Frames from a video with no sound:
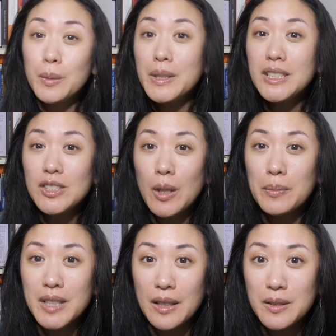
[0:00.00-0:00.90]
a good way to
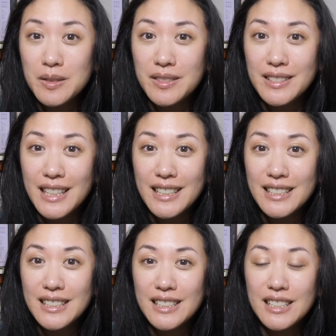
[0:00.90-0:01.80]
stop doubt
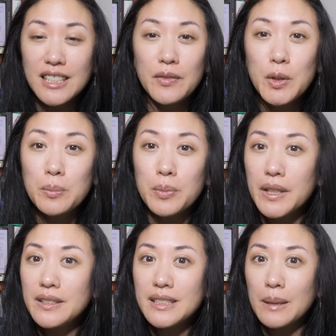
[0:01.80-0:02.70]
is to give your
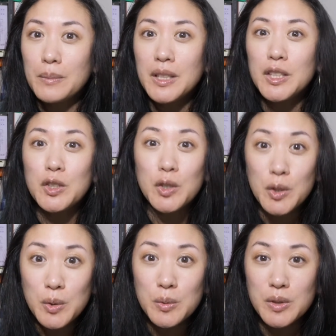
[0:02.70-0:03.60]
brain something
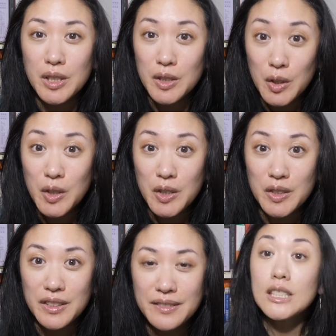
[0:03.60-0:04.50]
new to
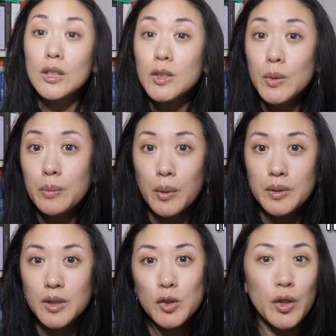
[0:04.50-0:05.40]
learn. This is also
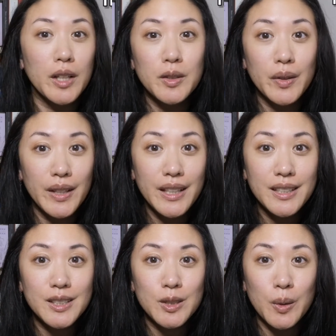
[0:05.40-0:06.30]
important to try new
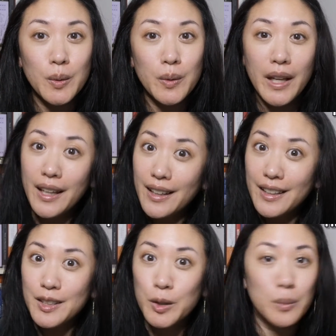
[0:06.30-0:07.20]
things so
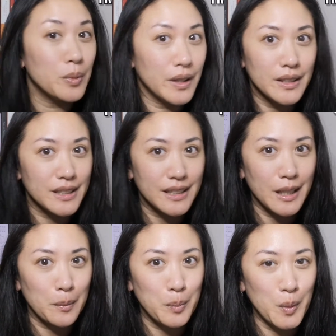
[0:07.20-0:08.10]
A, your brain doesn't
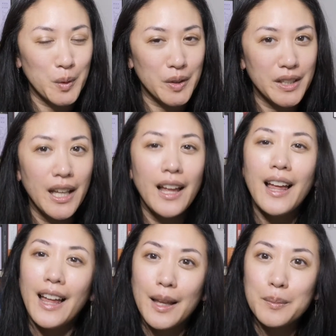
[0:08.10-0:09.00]
get bored,
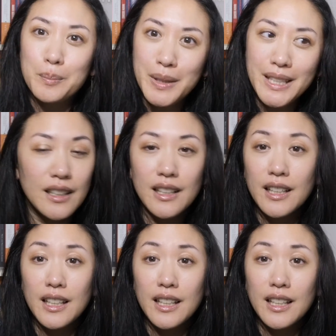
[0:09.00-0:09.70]
and B,